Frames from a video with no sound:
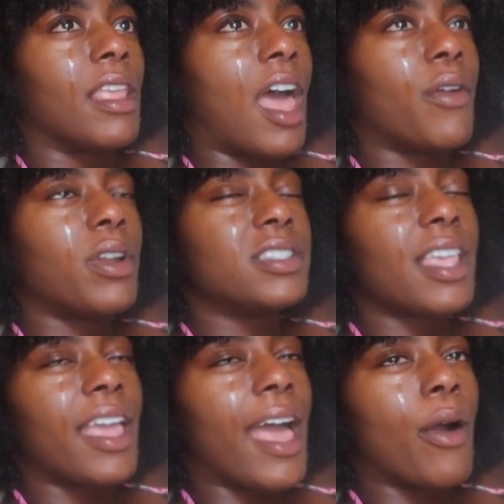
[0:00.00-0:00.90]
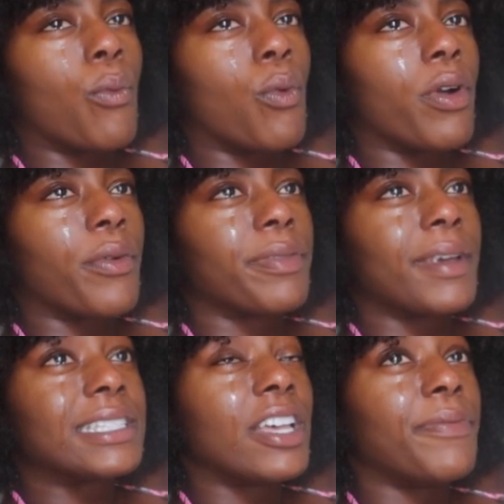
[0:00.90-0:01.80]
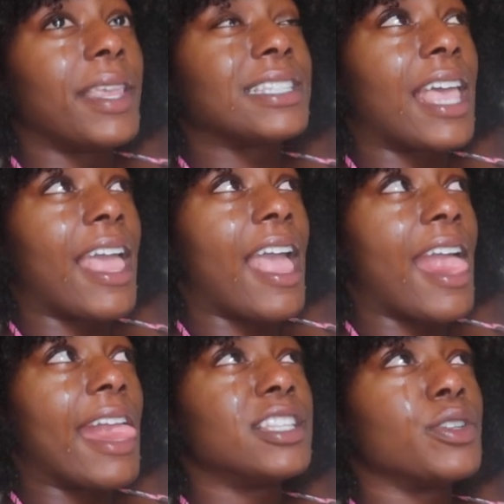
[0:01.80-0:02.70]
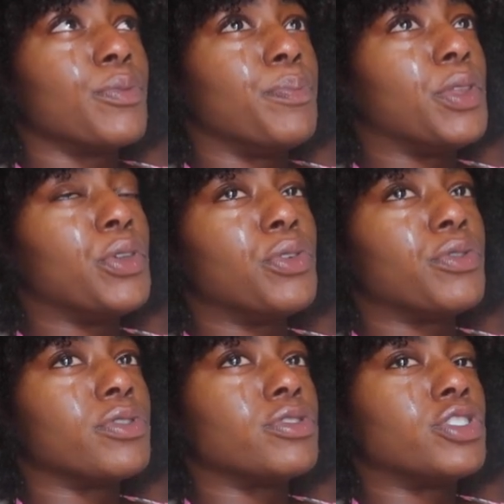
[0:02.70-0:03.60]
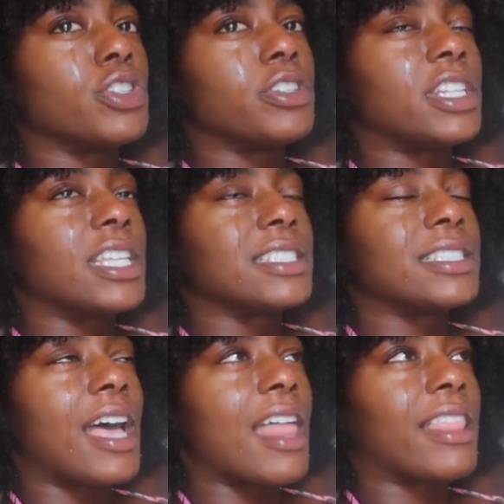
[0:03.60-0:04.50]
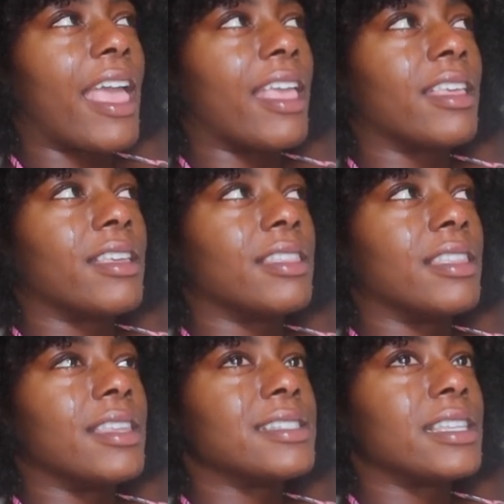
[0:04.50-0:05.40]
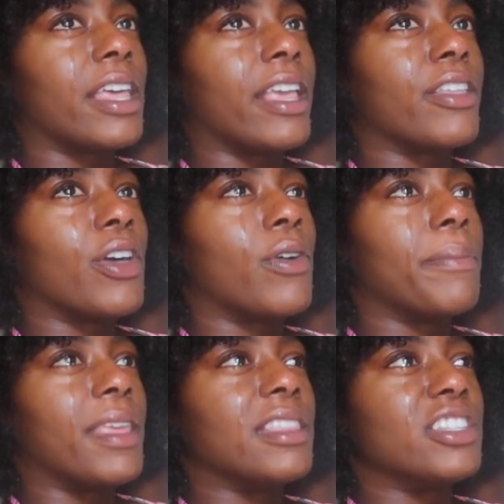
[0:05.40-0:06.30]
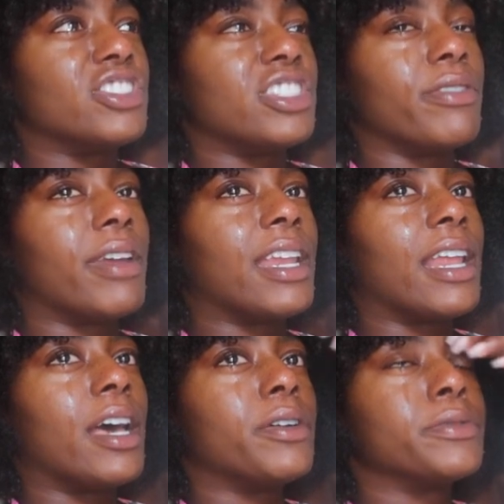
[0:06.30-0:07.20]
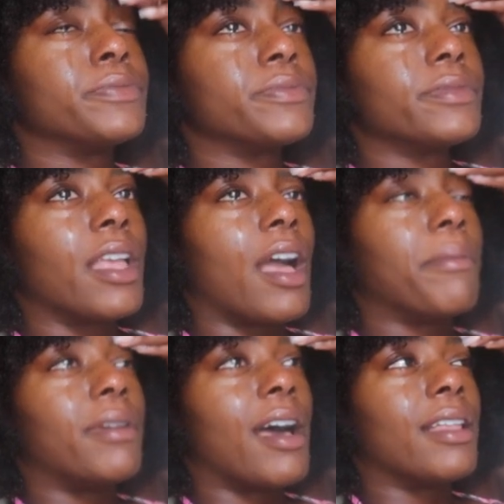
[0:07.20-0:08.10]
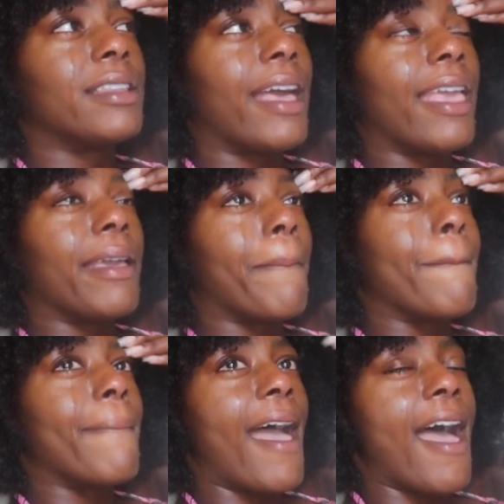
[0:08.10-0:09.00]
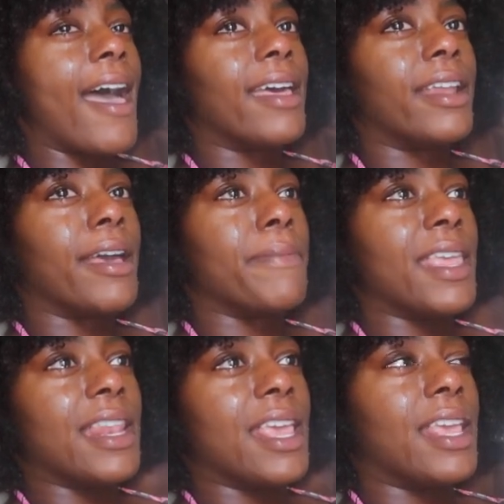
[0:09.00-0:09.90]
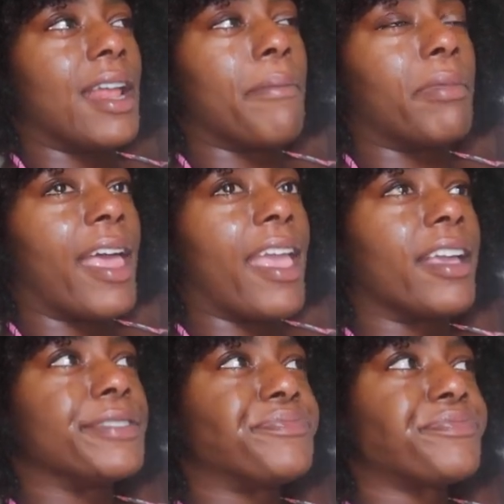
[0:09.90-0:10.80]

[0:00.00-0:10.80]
I don't want to say at war with myself, because it's a beautiful journey. It's not like this, like, though I'm in this shit right now, I'm not like mad. I'm in it. I'm like